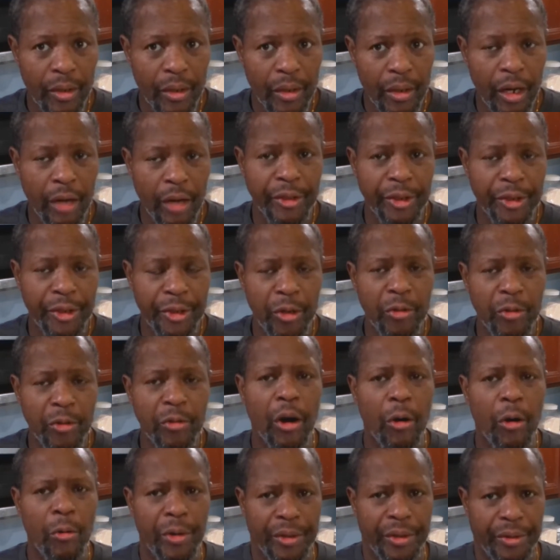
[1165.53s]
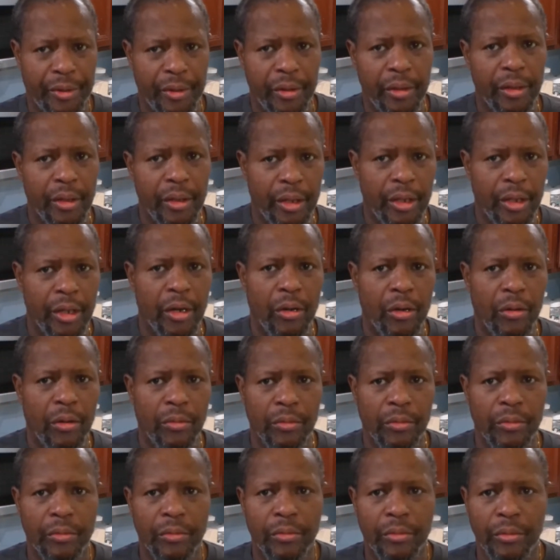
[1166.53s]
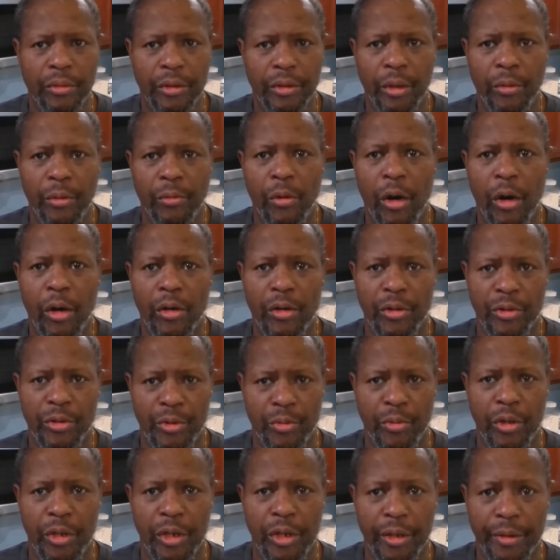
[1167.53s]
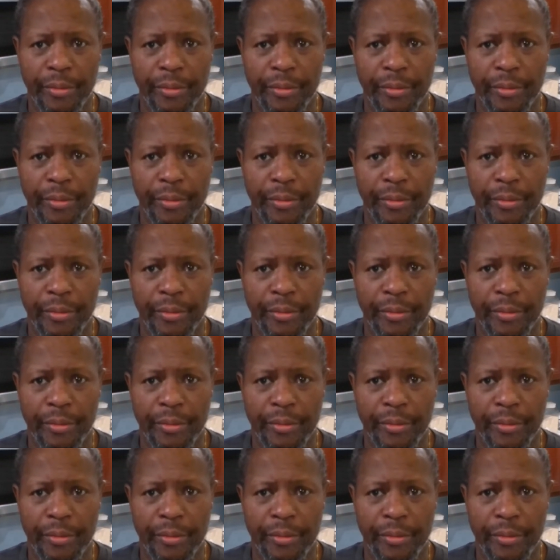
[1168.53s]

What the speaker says: of the two, go with, you know, their Walkerswood.